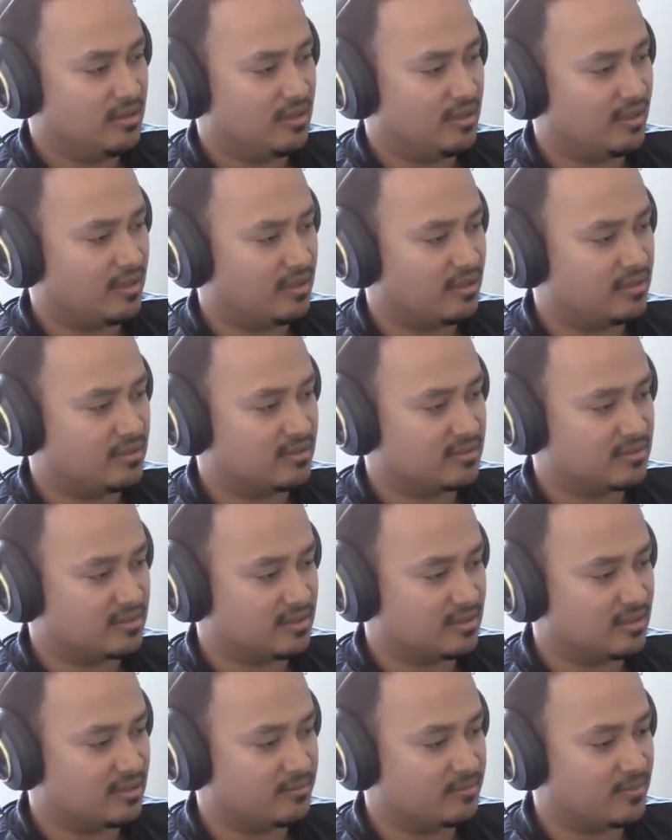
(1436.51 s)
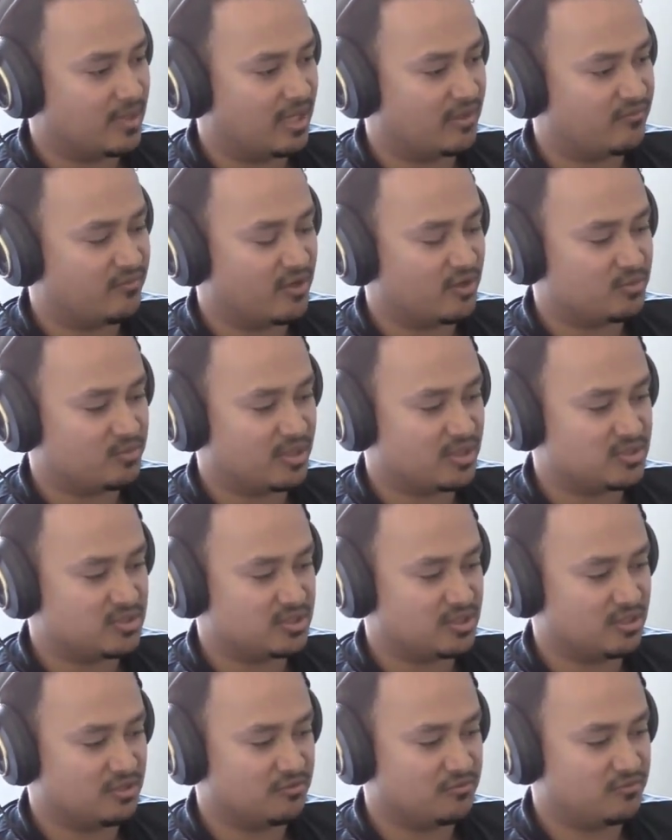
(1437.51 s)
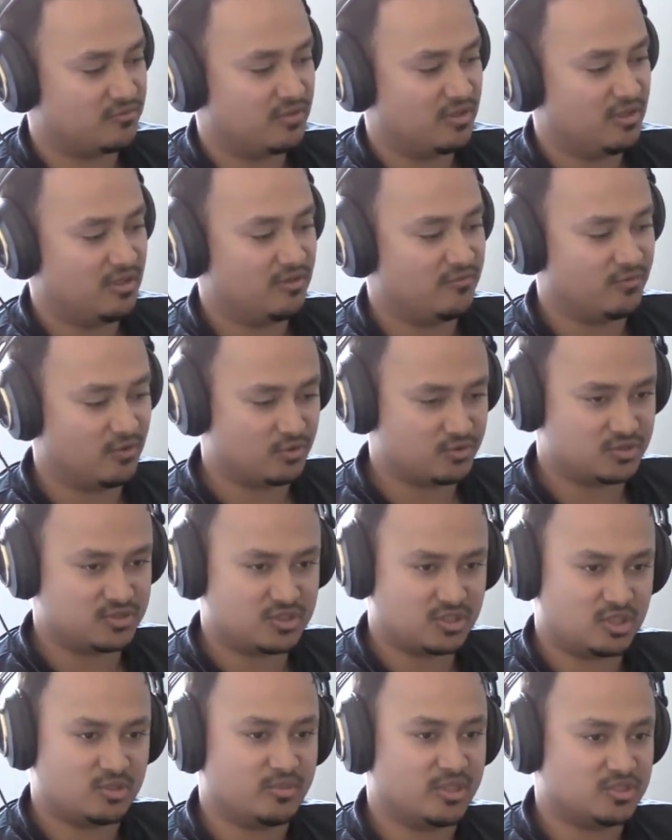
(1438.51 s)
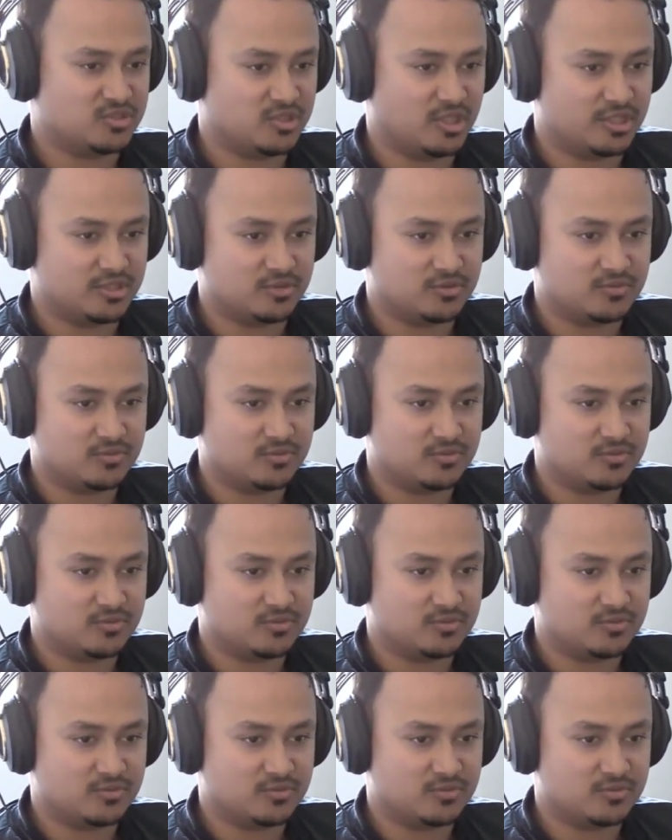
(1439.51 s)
and um, I found myself focusing on my shadow